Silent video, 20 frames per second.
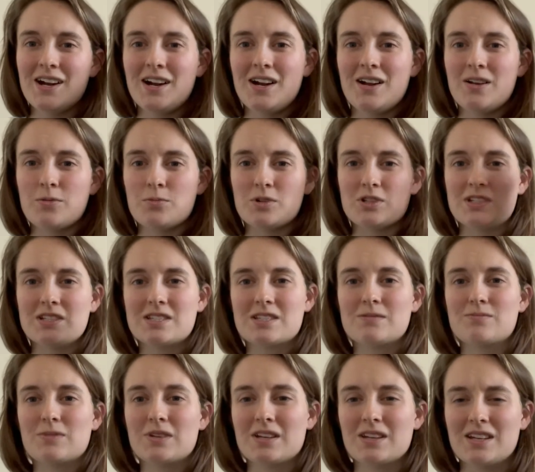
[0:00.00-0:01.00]
which is
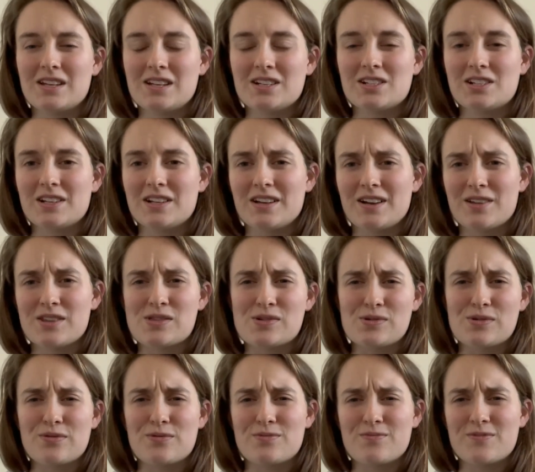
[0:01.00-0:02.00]
something initially I thought,